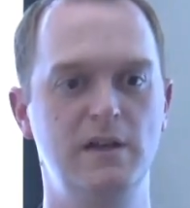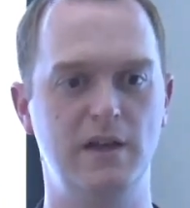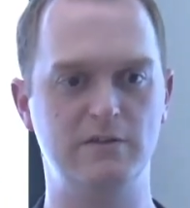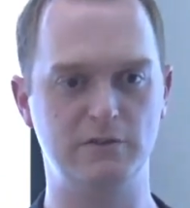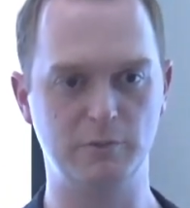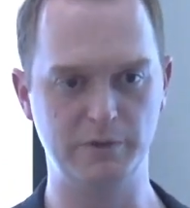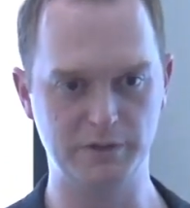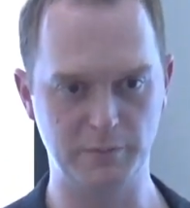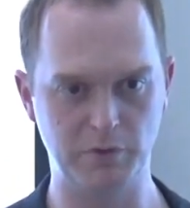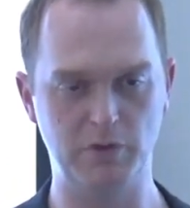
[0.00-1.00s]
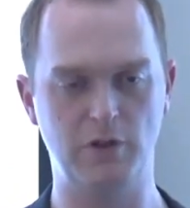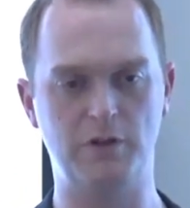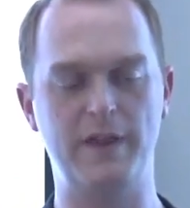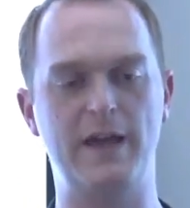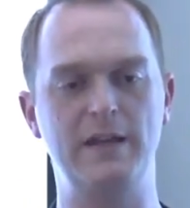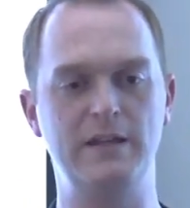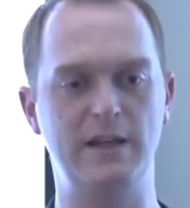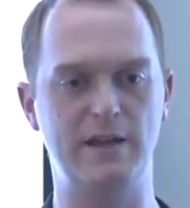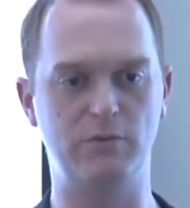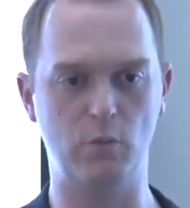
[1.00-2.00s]
And so you'll be able to pull all that in
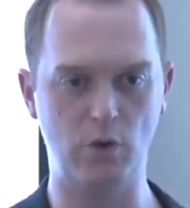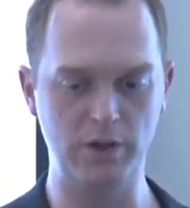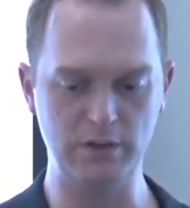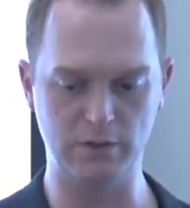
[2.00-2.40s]
and have one